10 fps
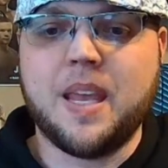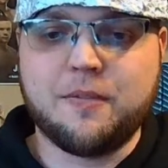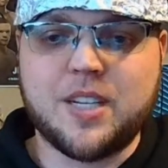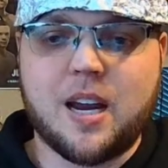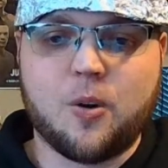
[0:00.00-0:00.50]

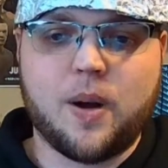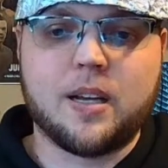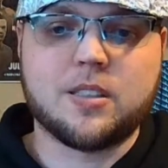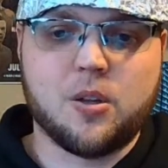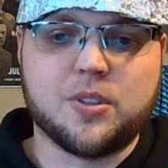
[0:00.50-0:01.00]
If Dan
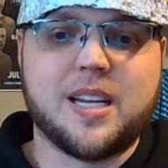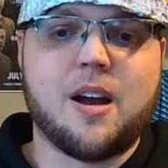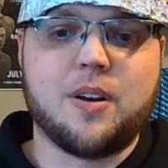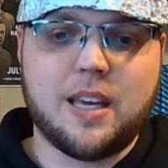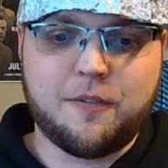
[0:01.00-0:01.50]
Arweta slows
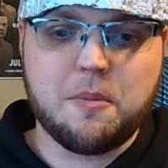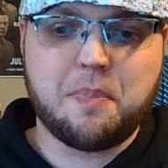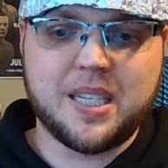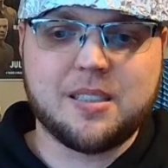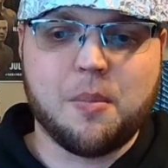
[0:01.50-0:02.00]
down, if he
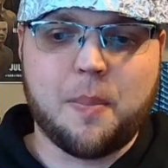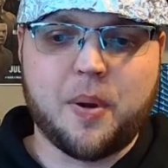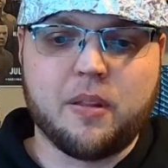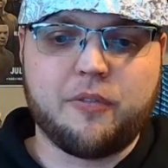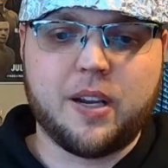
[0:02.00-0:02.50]
beats him up
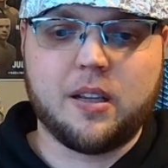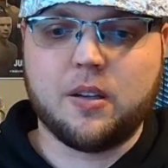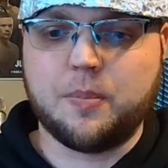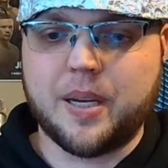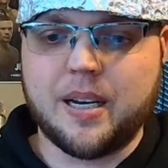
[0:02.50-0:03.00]
on the feet a
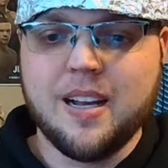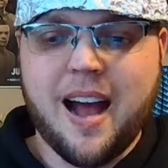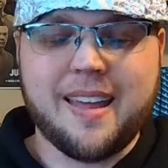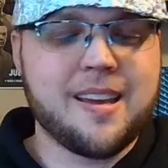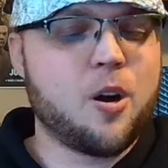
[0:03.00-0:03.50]
little bit,
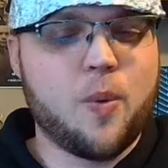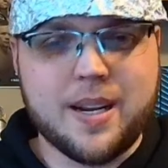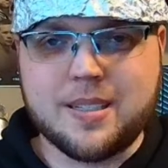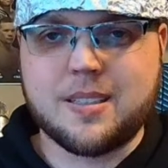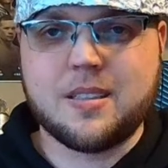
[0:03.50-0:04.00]
I think
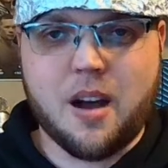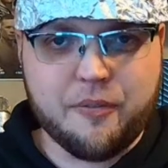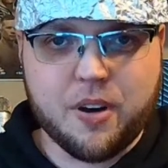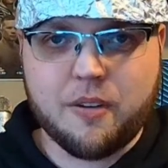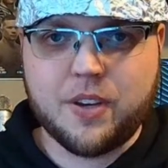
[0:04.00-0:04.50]
Arweta's
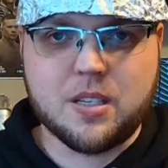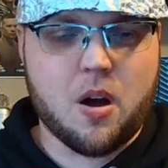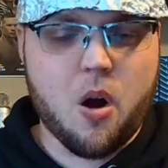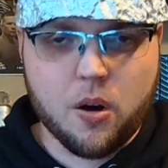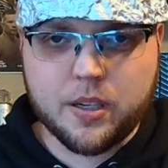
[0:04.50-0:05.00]
tough enough. He's
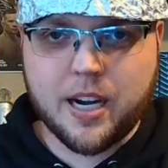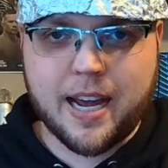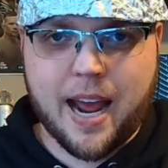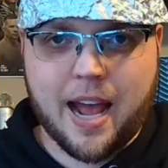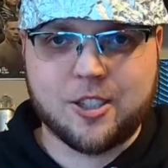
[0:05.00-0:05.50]
a hard
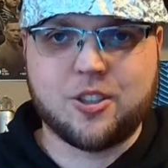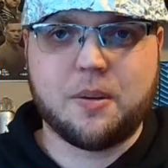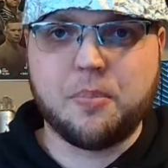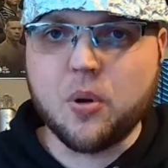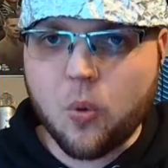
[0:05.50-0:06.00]
guy to
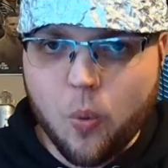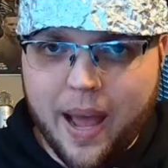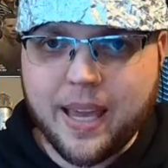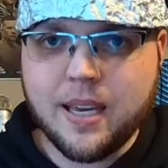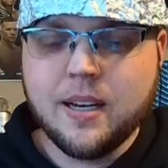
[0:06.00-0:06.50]
actually put
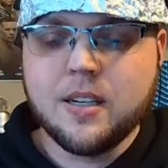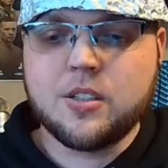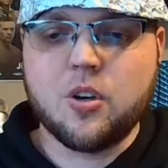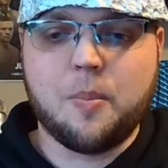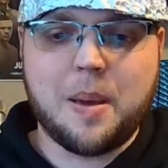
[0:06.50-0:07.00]
away.
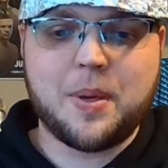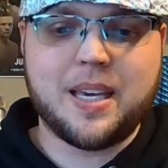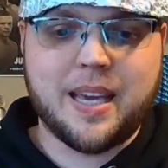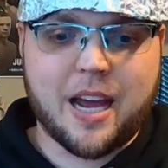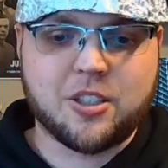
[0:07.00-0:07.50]
So maybe
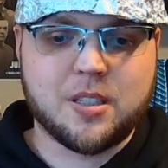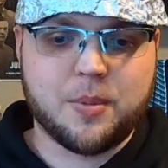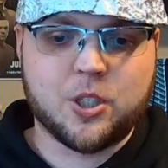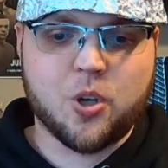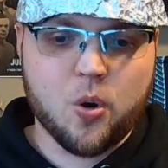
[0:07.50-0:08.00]
he catches
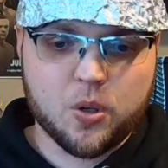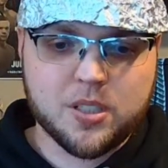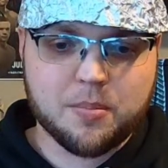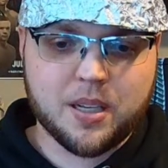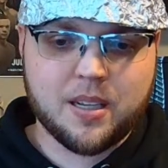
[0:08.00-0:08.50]
him in a choke or
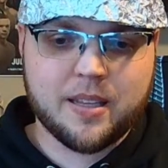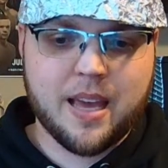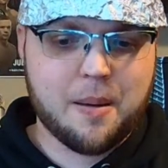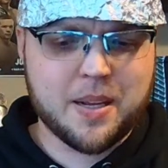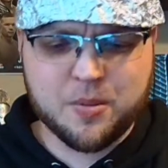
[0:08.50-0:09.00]
something like
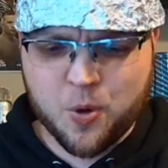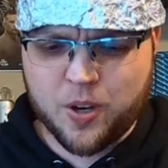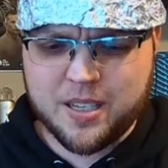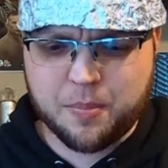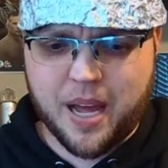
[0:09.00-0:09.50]
that. And
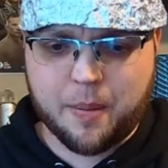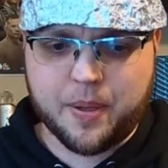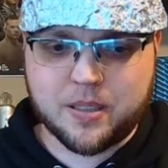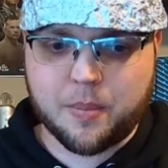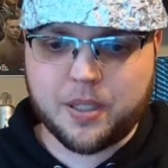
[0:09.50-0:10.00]
Matsumoto has a black
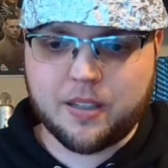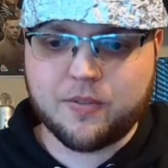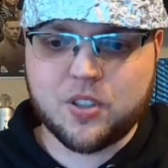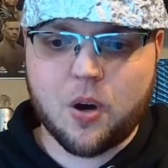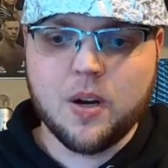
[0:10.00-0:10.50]
belt, I believe.
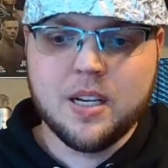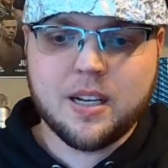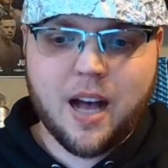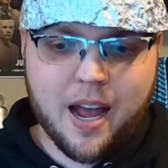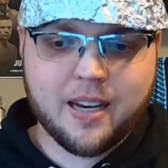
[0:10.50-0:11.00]
So
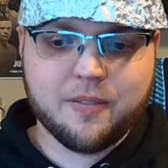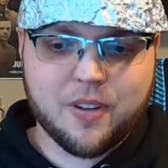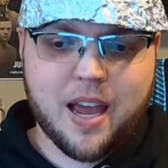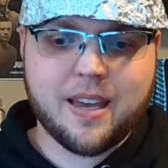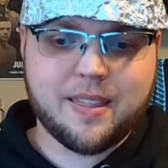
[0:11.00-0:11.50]
kind of
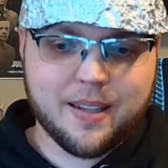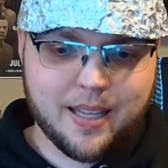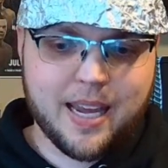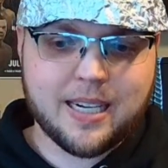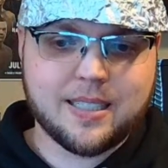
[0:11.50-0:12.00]
like the
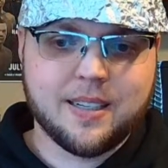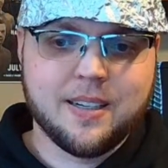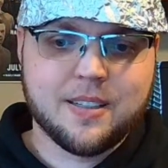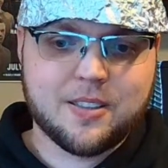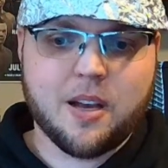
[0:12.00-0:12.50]
late
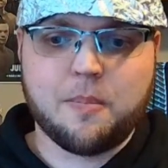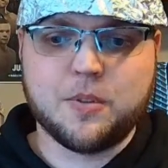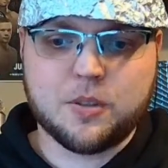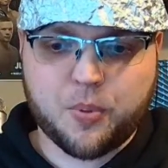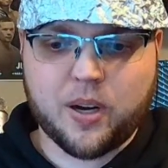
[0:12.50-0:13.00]

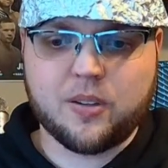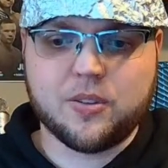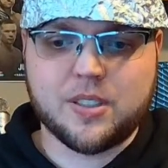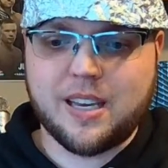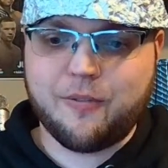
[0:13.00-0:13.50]
sub
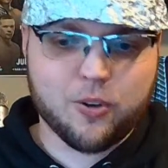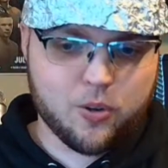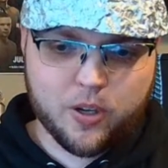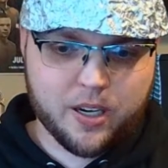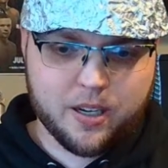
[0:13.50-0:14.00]
sprinkles if you're
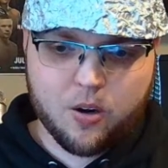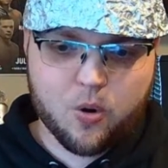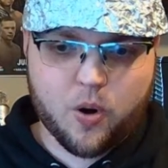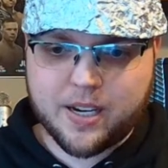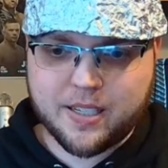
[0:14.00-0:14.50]
looking to go
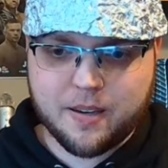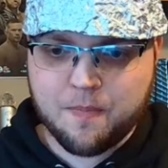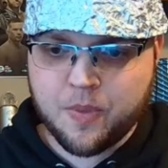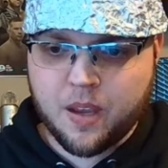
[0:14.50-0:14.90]
crazy